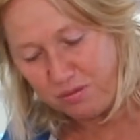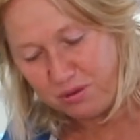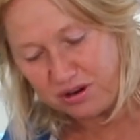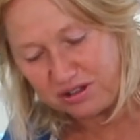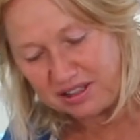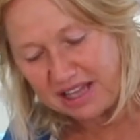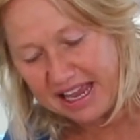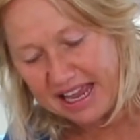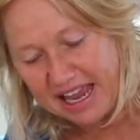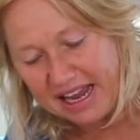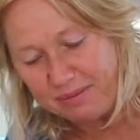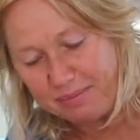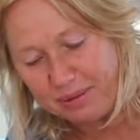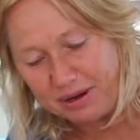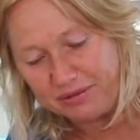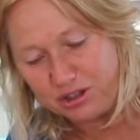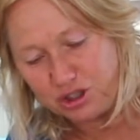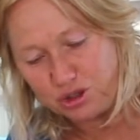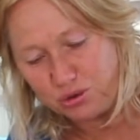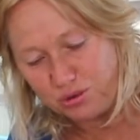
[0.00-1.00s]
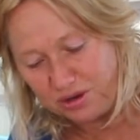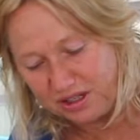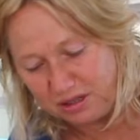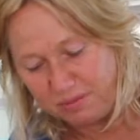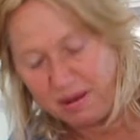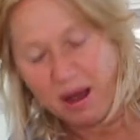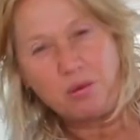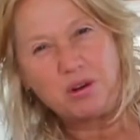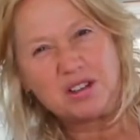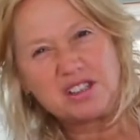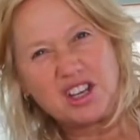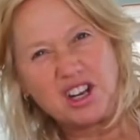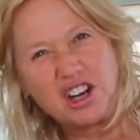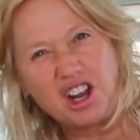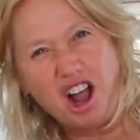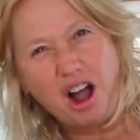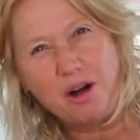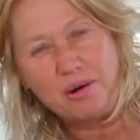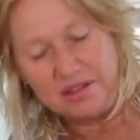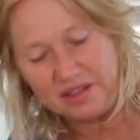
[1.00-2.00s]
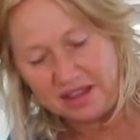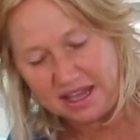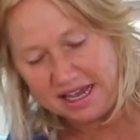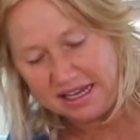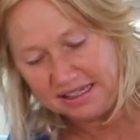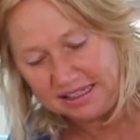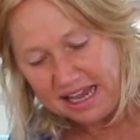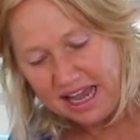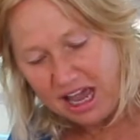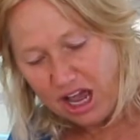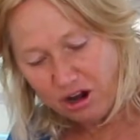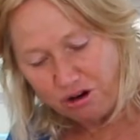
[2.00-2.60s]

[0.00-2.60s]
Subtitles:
because they get a bit of a choice about what's going to go in theirs.